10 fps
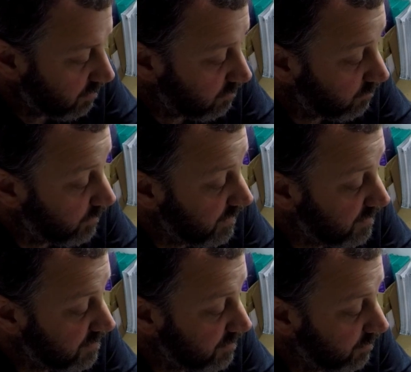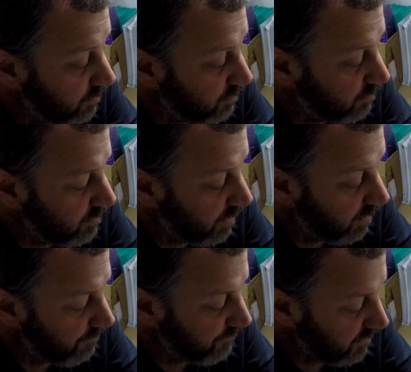We sold.
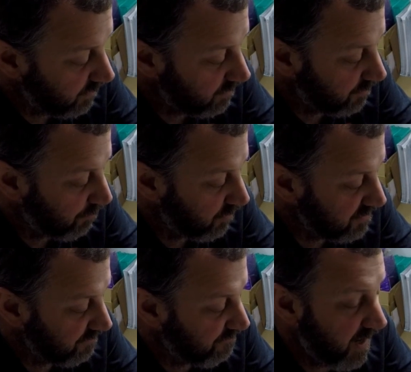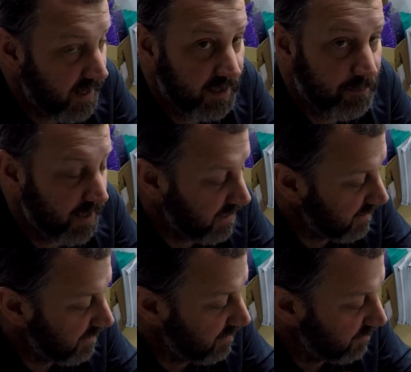The person finally
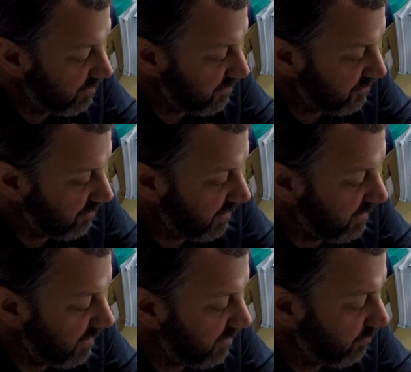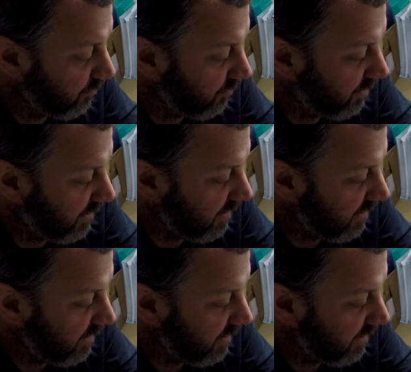paid yesterday. They ordered